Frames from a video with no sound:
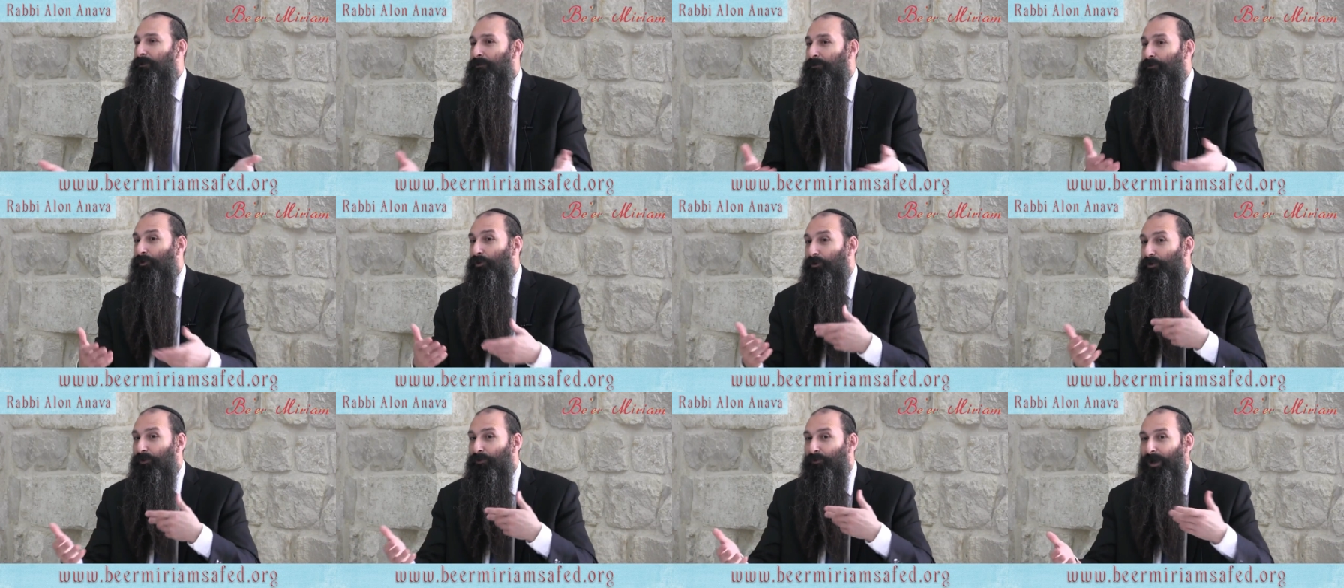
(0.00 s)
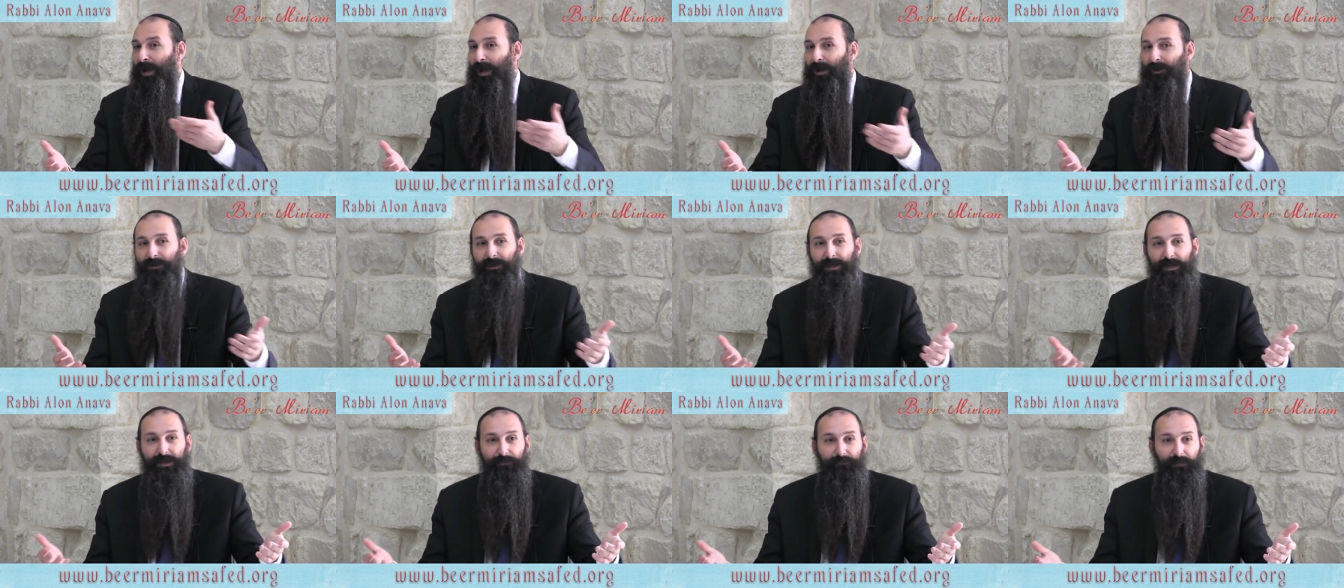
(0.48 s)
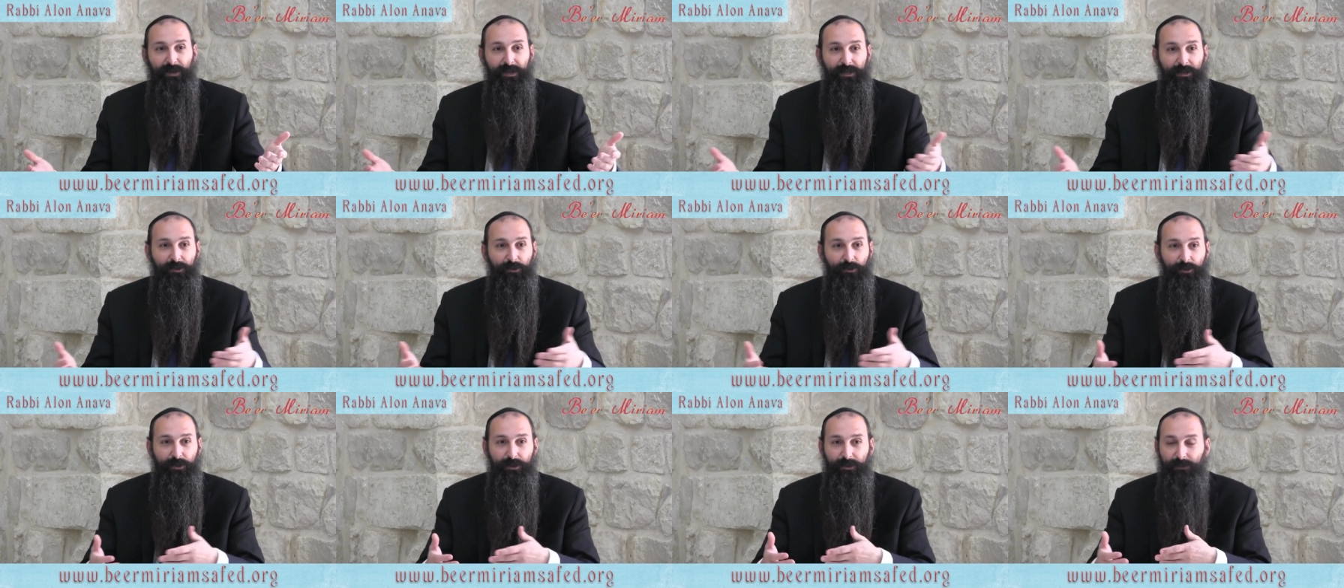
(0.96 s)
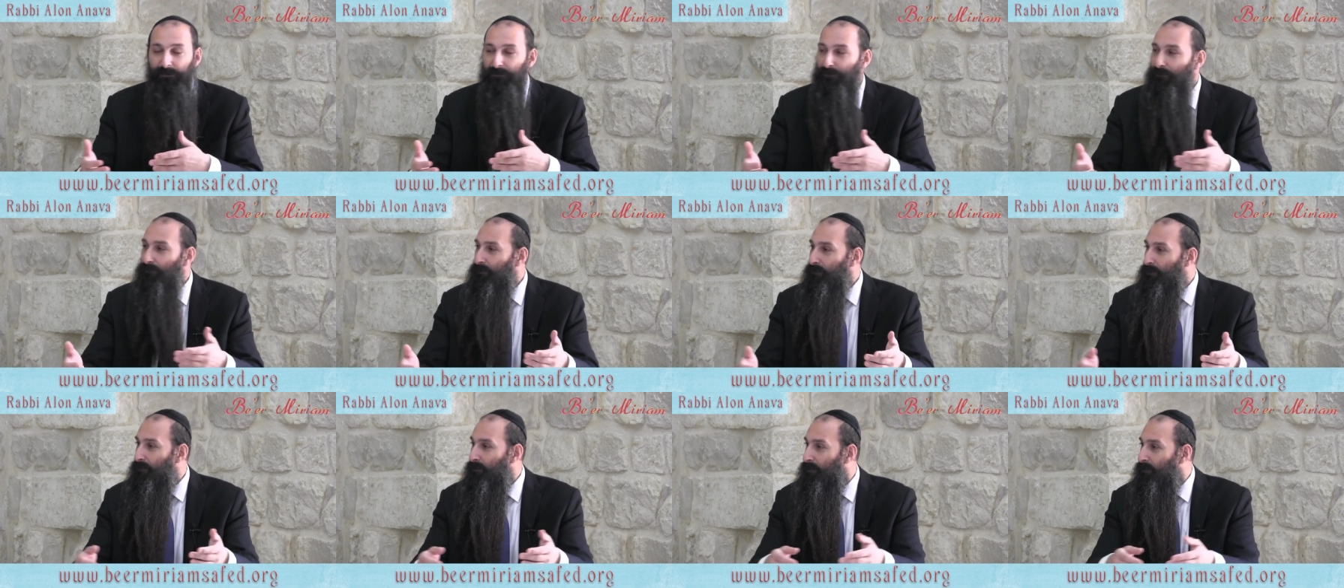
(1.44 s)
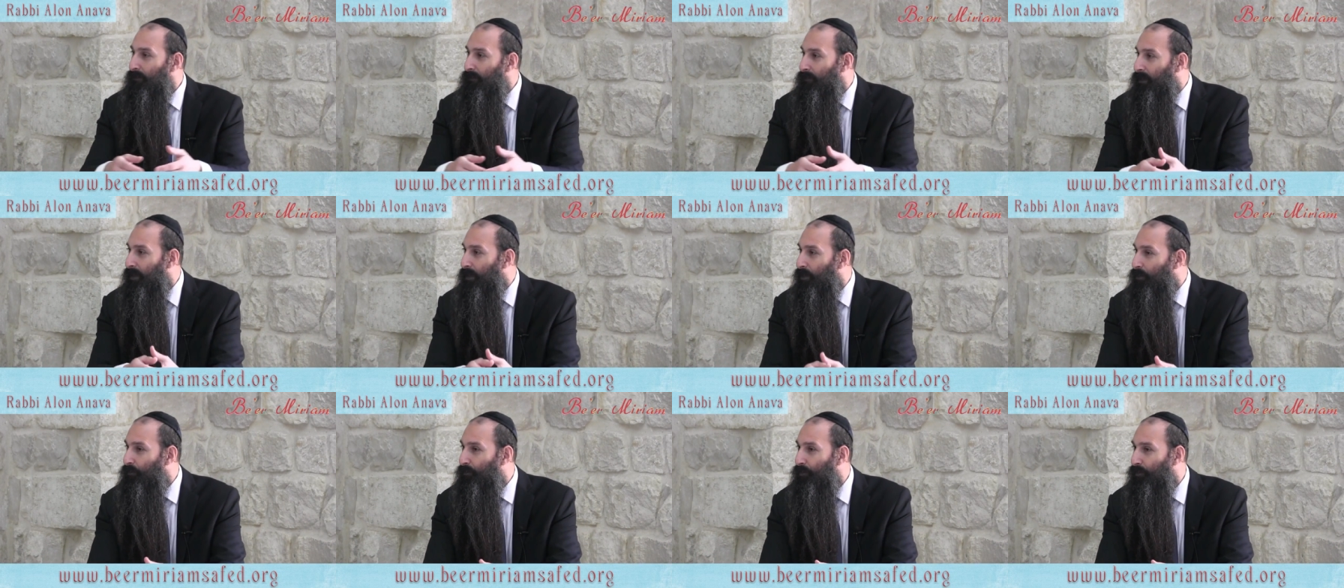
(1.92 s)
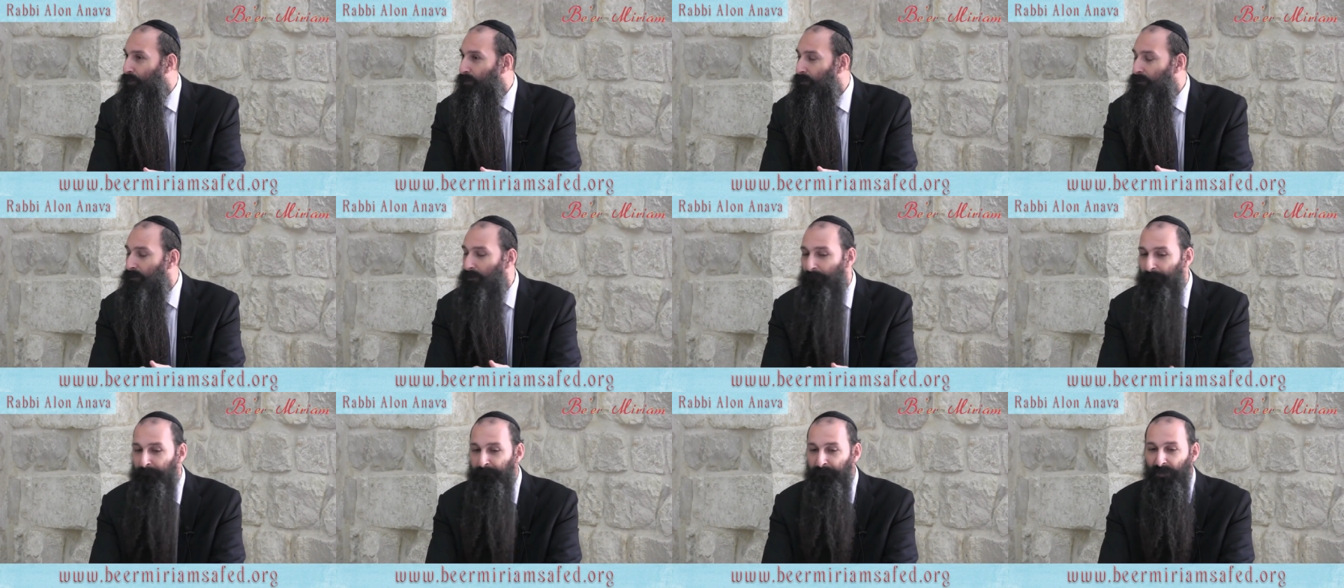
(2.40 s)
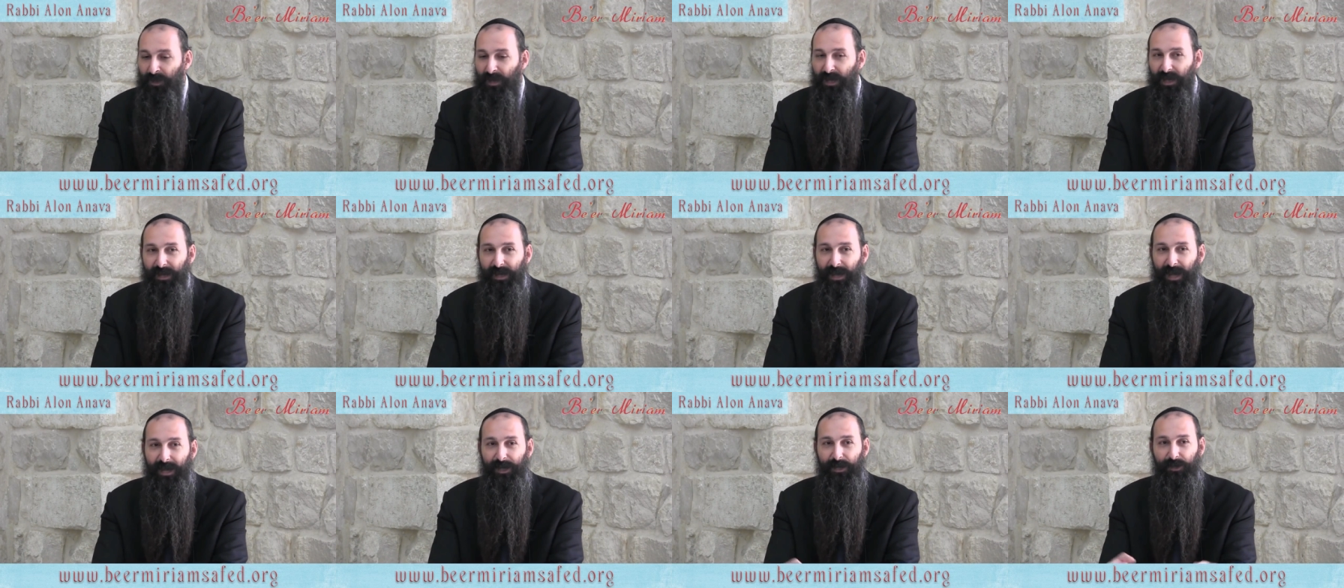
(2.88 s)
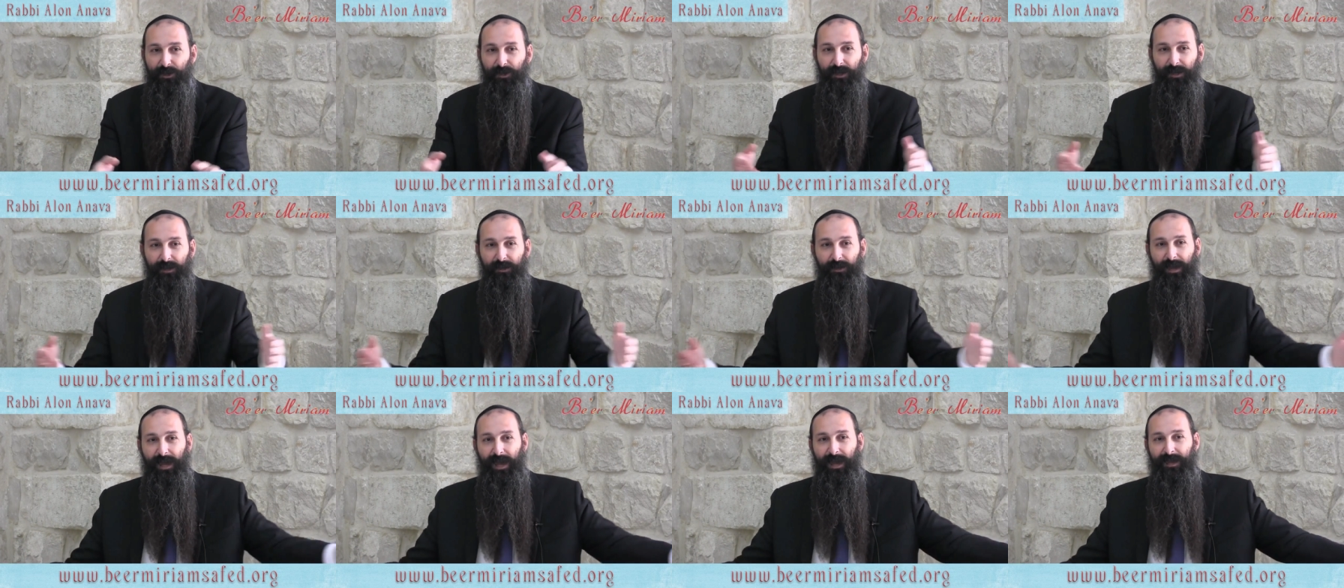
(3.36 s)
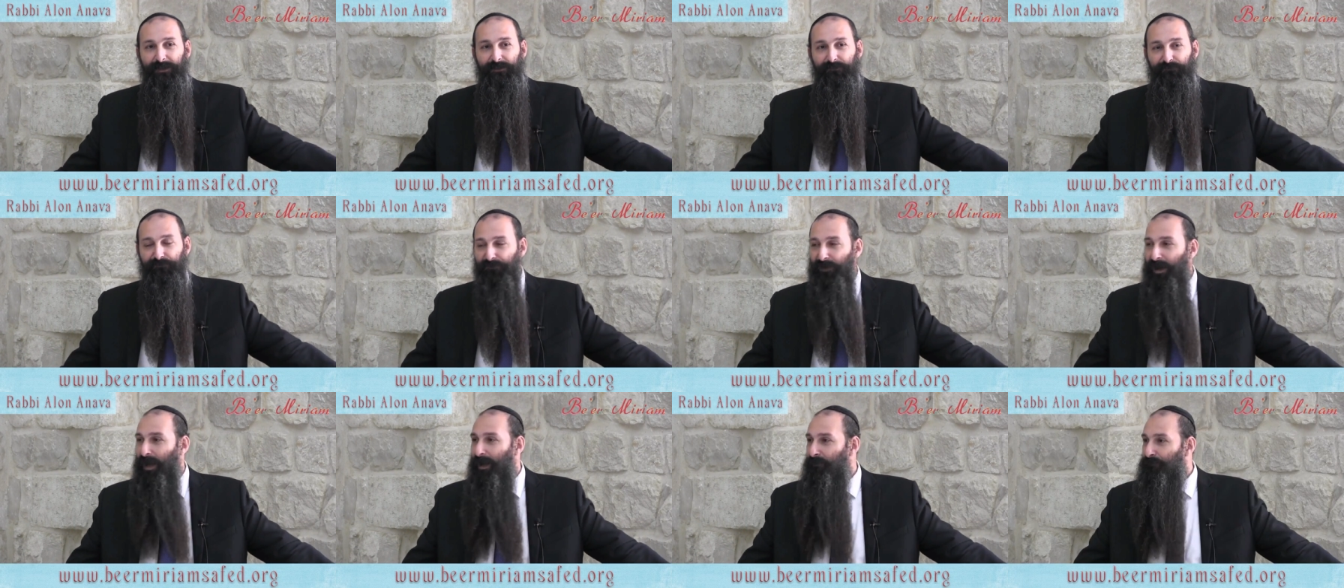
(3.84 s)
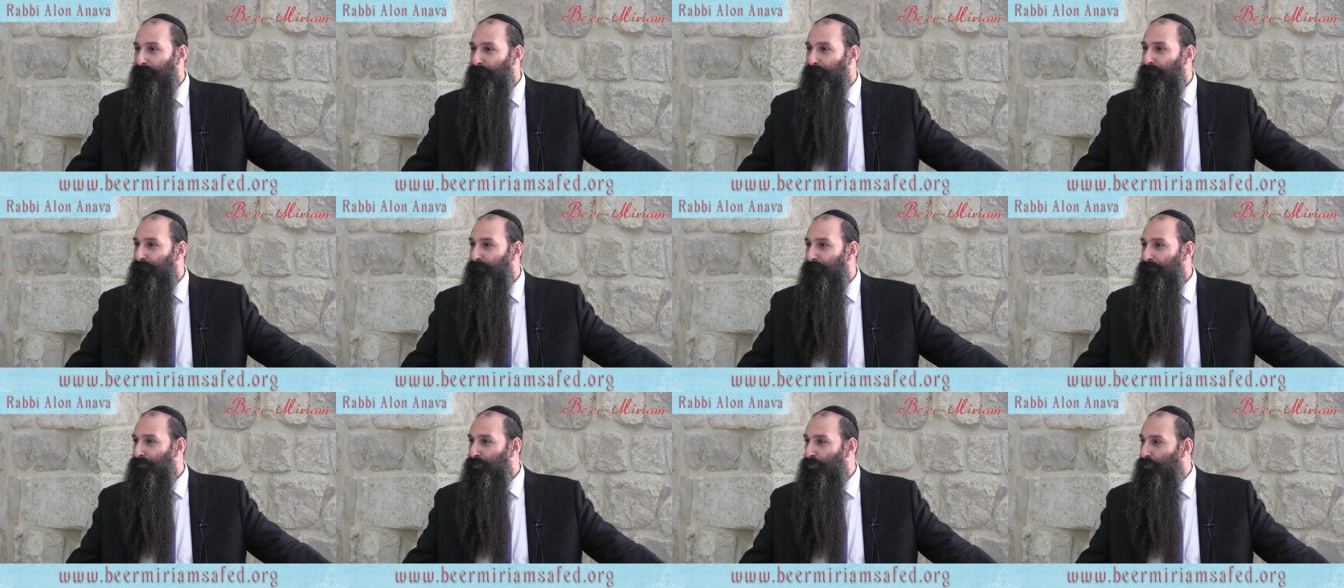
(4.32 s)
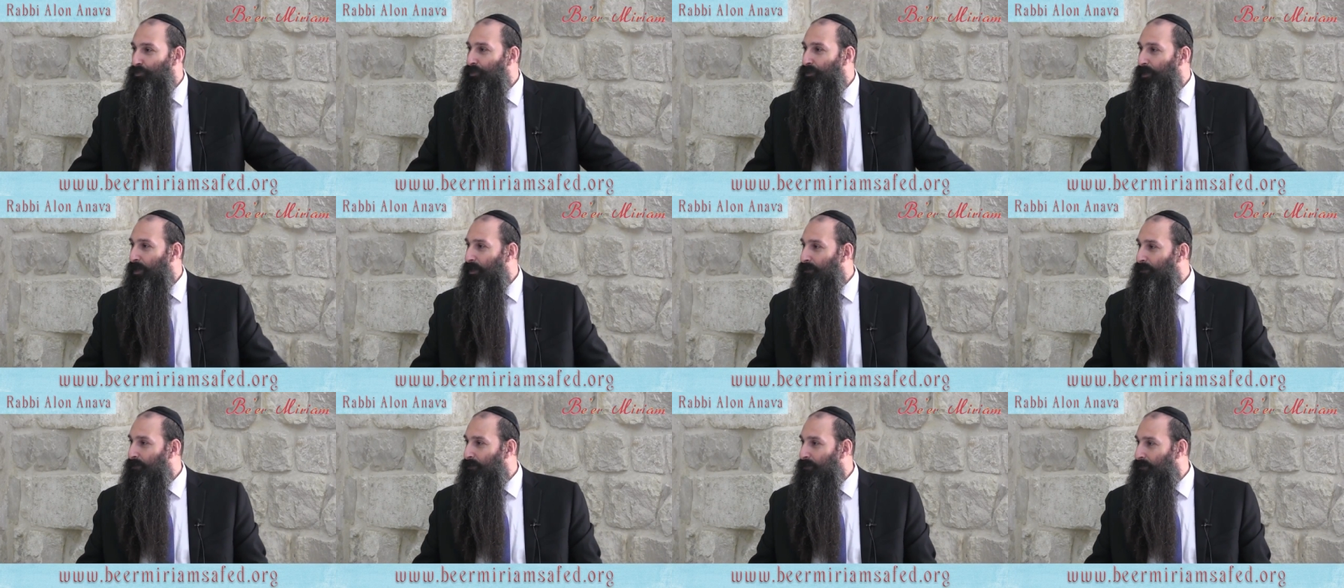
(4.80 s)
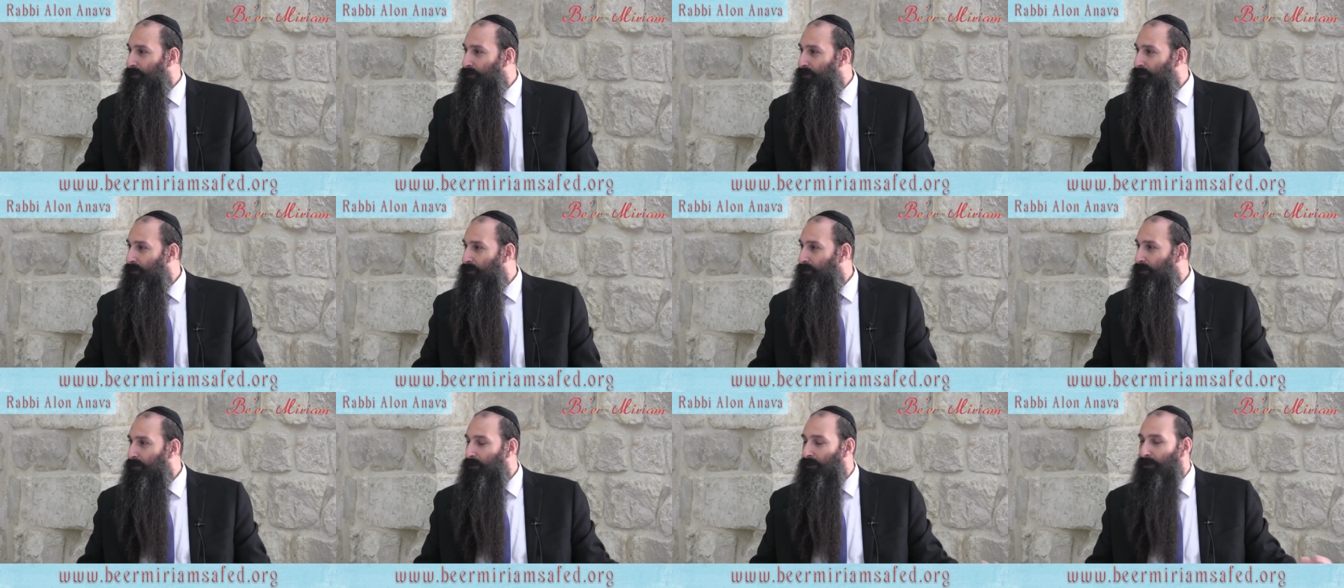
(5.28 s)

I call around, anybody going to the airport, and I had five suitcases.